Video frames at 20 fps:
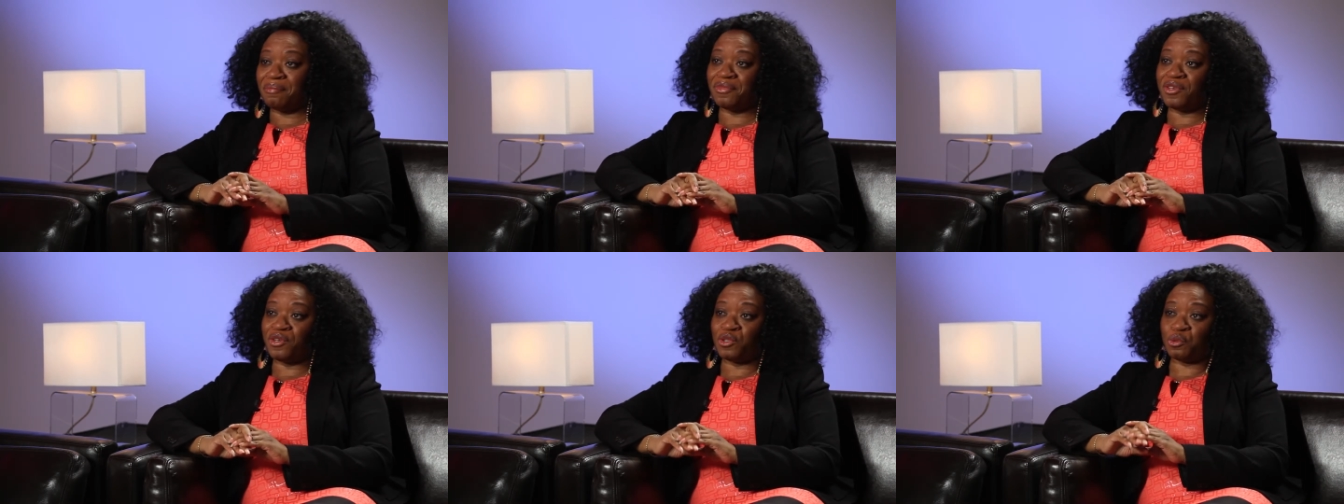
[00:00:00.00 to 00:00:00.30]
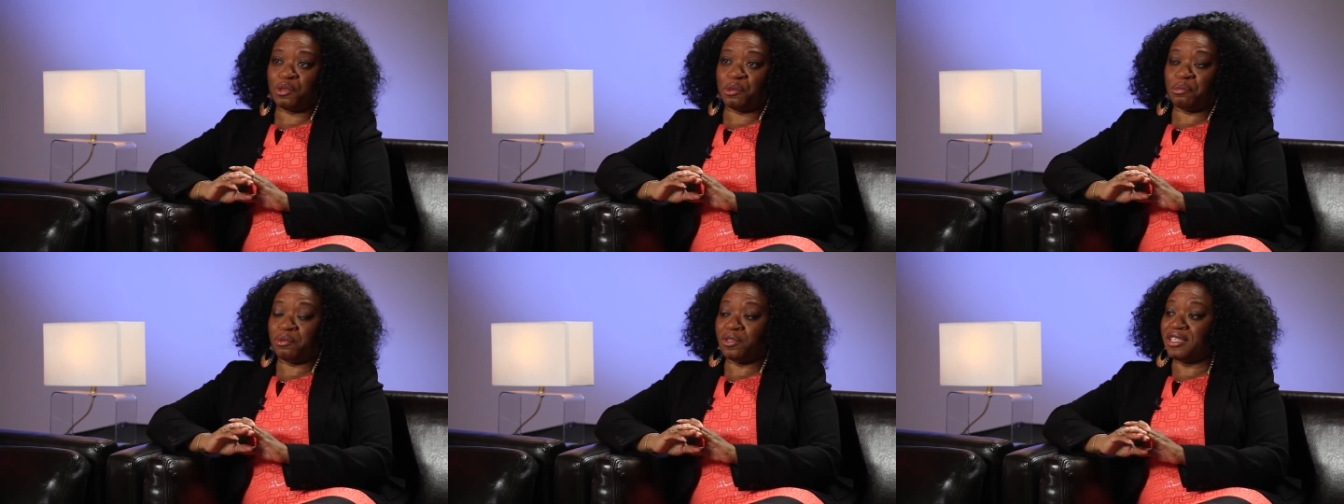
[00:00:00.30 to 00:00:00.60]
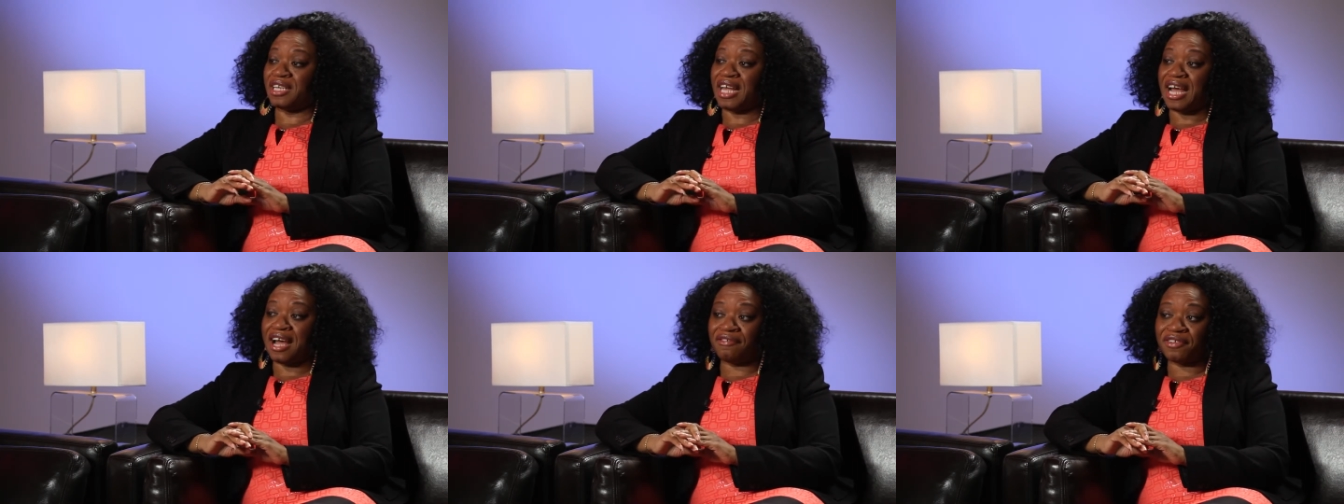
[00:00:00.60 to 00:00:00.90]
There's people
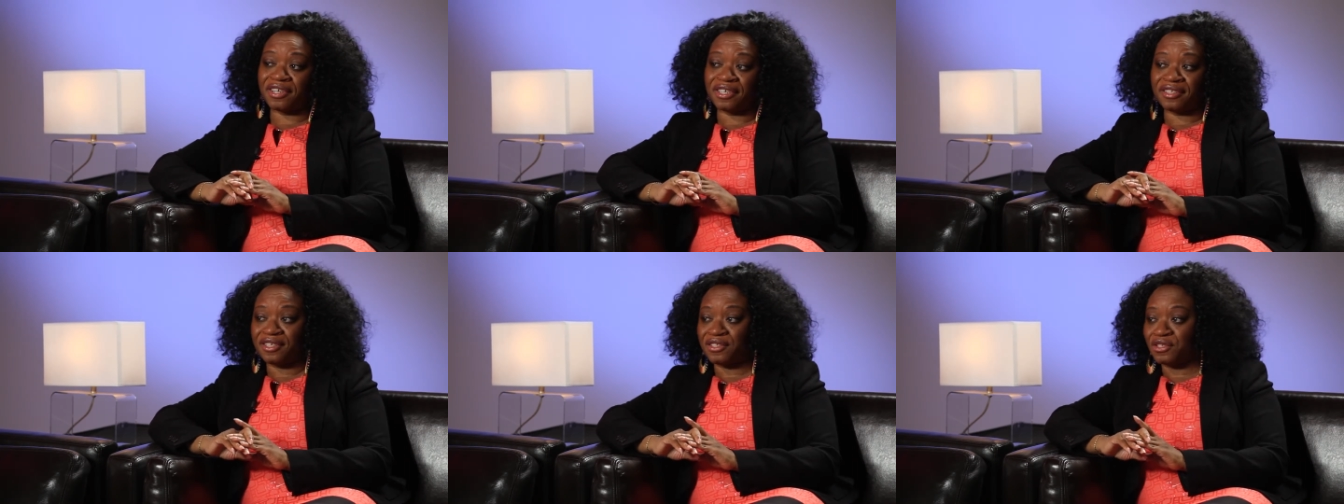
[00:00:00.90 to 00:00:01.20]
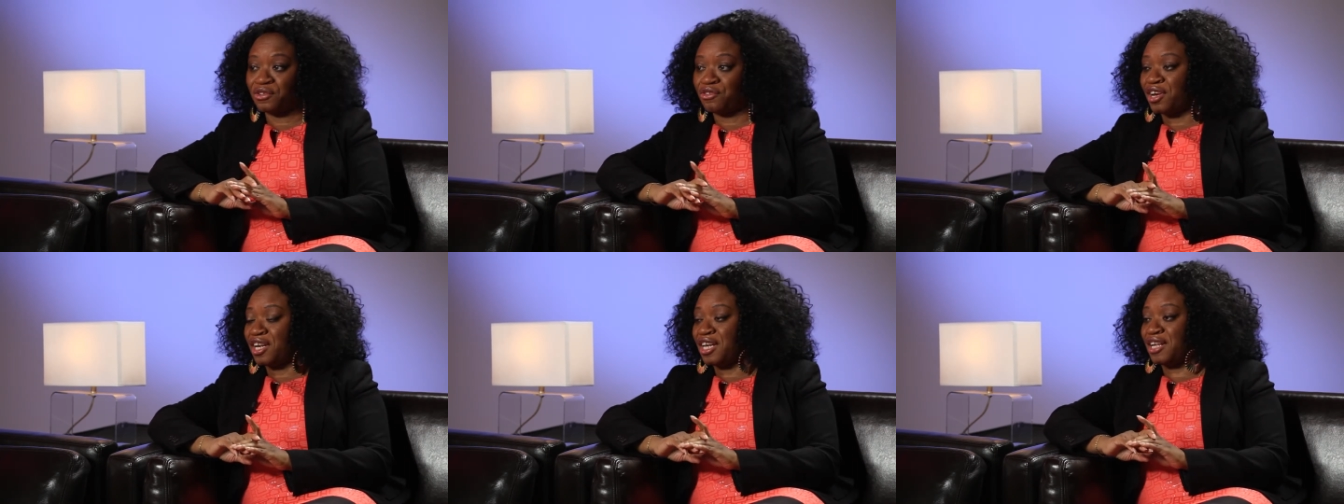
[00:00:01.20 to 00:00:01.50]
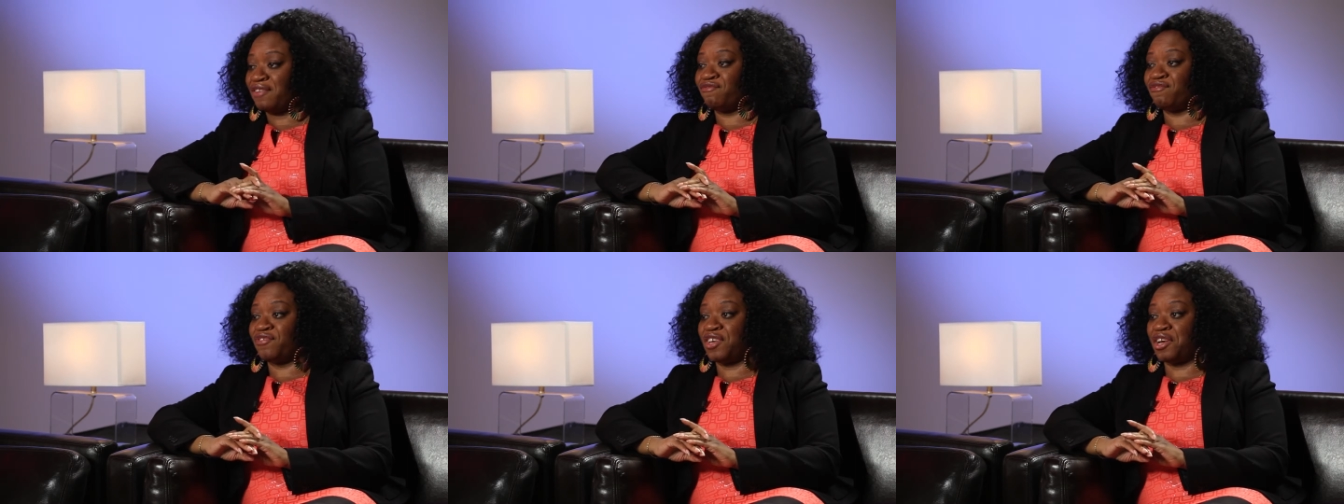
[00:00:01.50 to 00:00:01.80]
in Africa that's
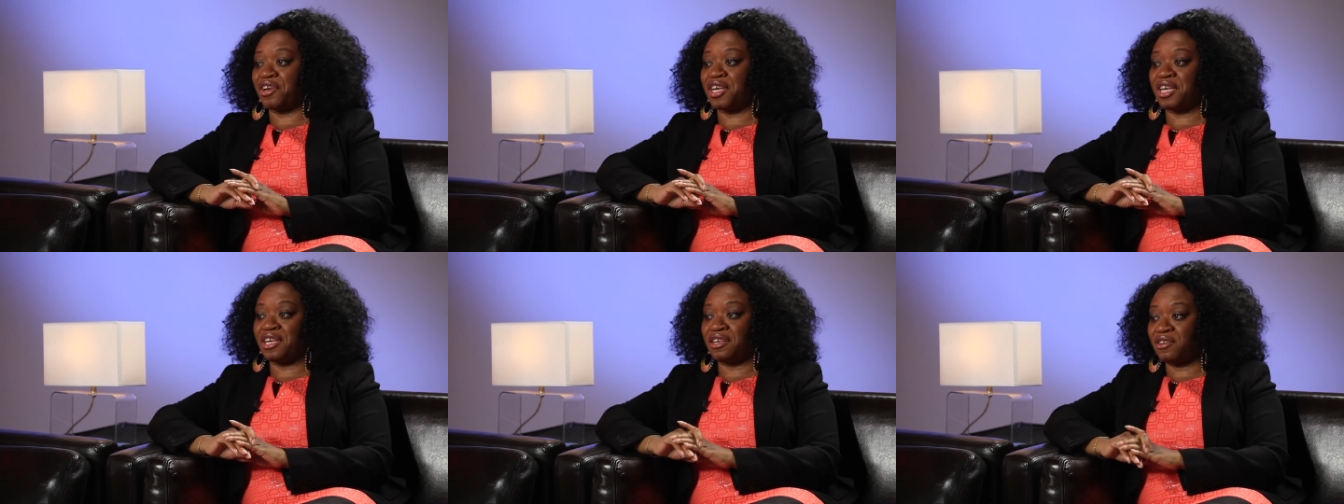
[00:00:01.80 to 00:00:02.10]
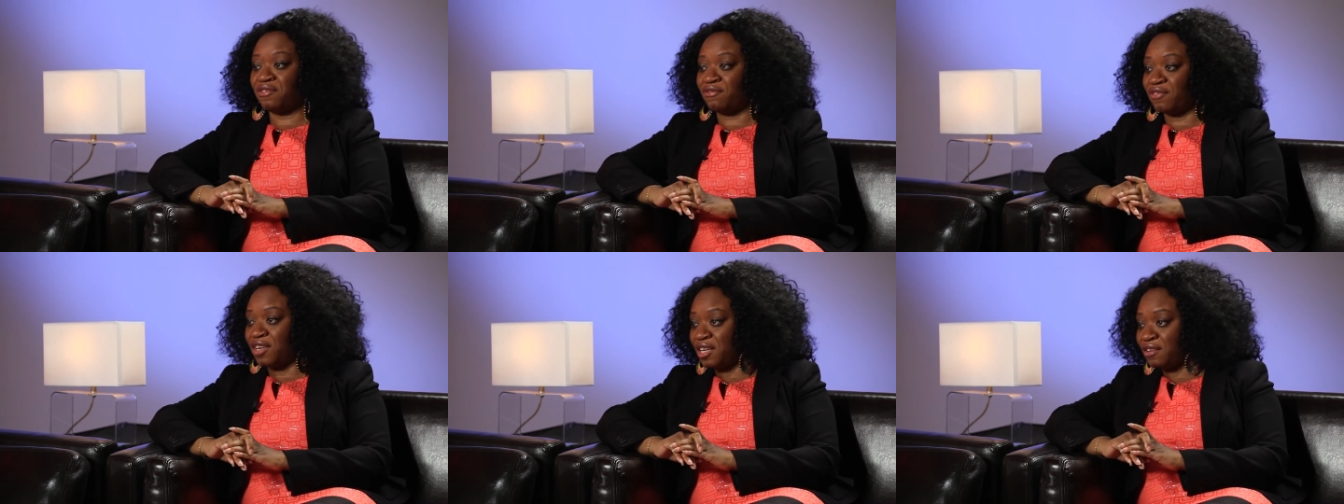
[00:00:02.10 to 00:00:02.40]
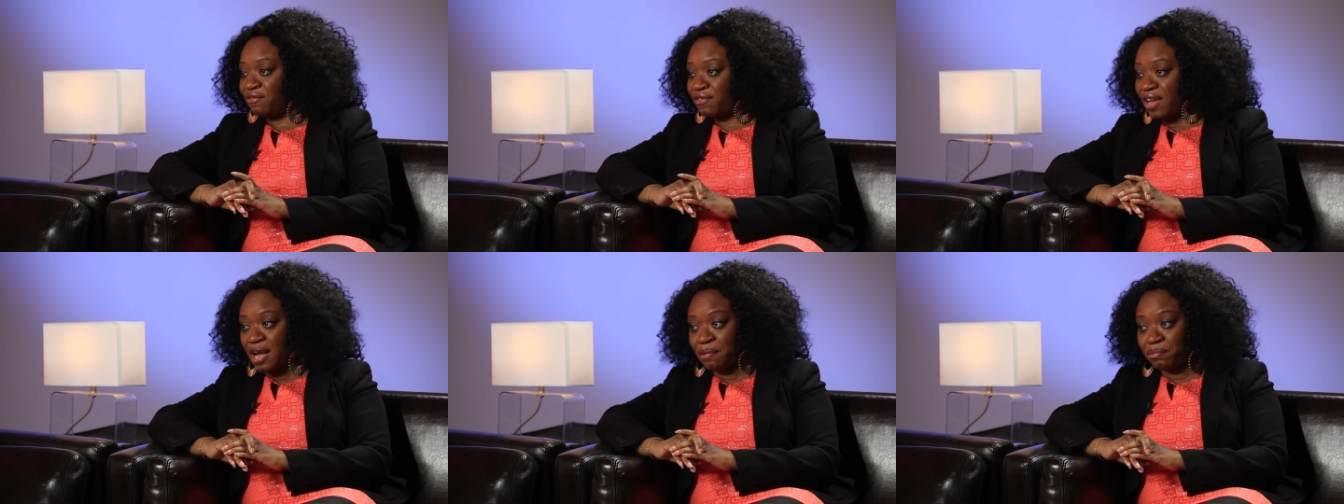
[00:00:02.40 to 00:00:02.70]
creating very
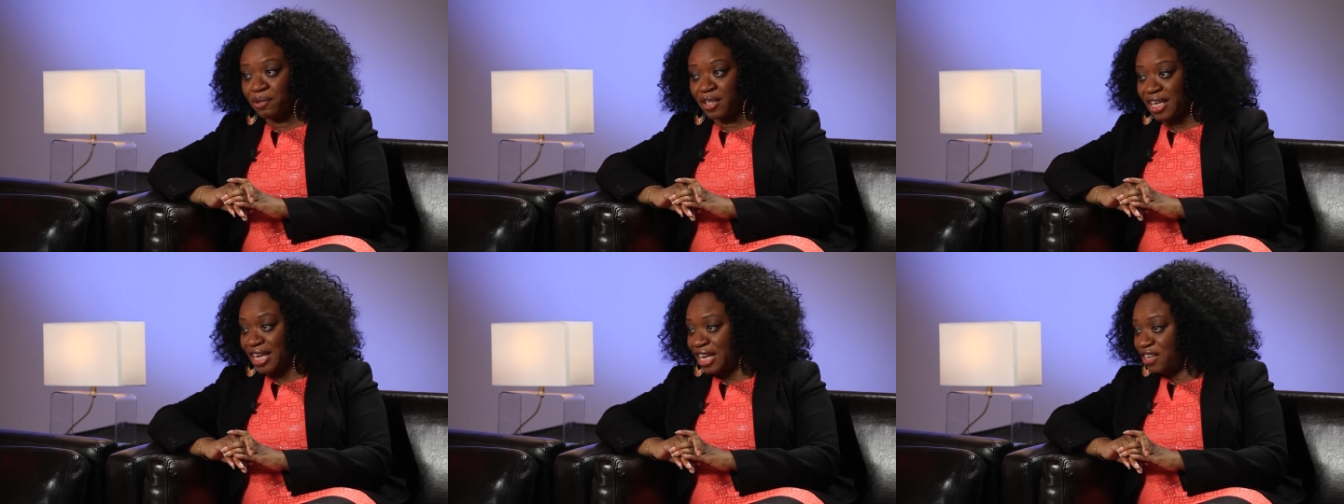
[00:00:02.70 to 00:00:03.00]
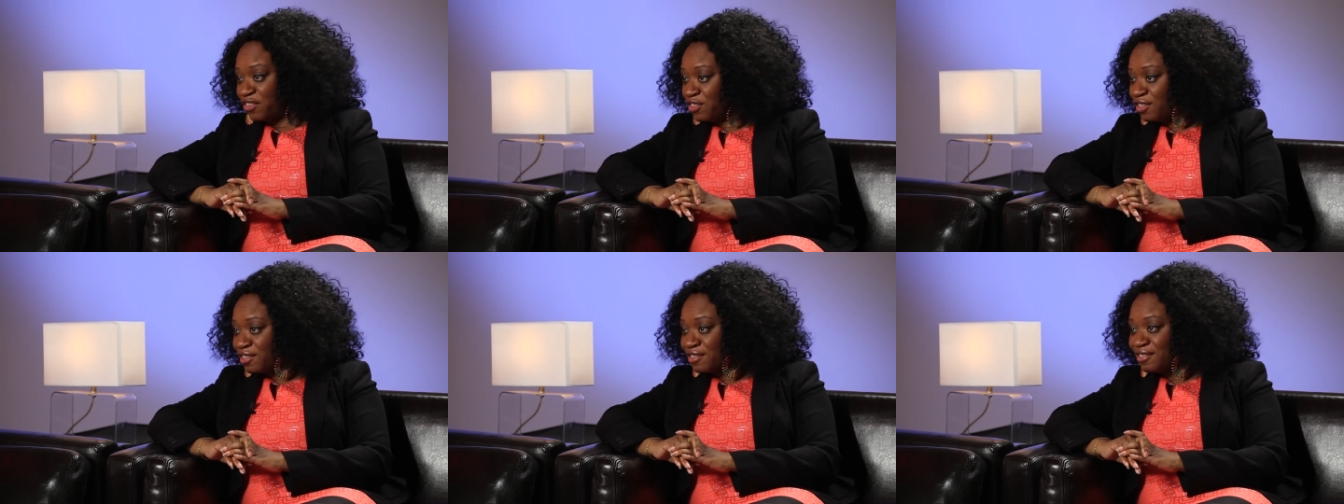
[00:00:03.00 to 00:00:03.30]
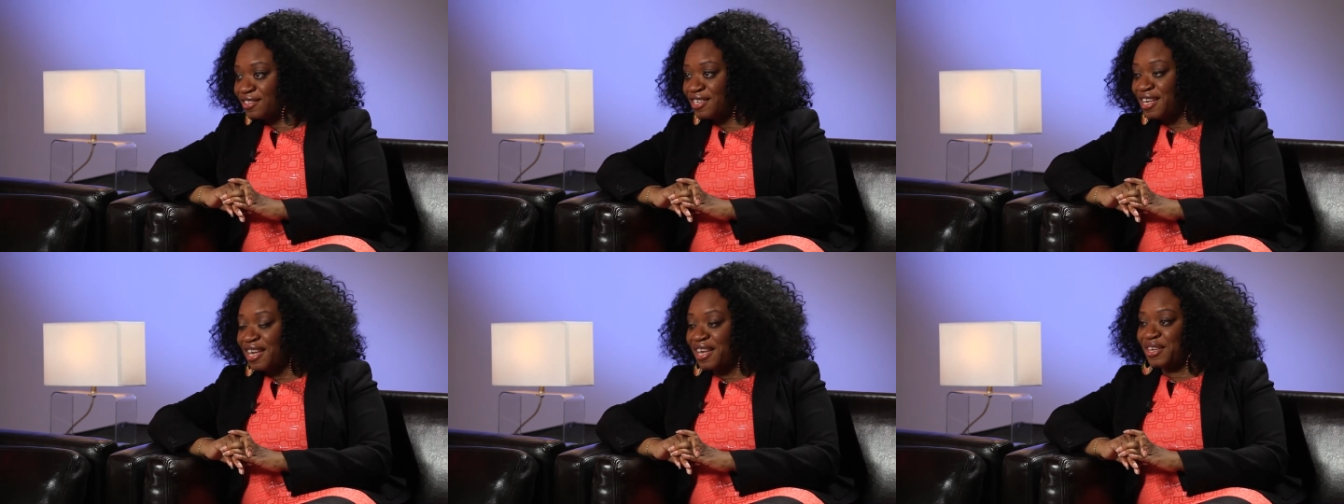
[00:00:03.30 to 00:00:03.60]
innovative
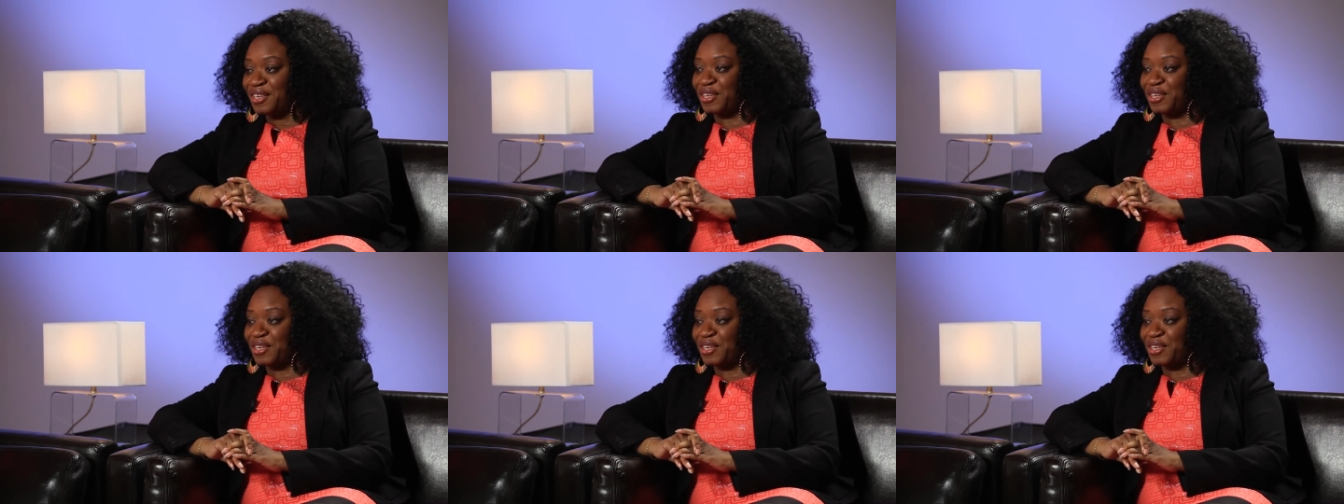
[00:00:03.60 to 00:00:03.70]
applications,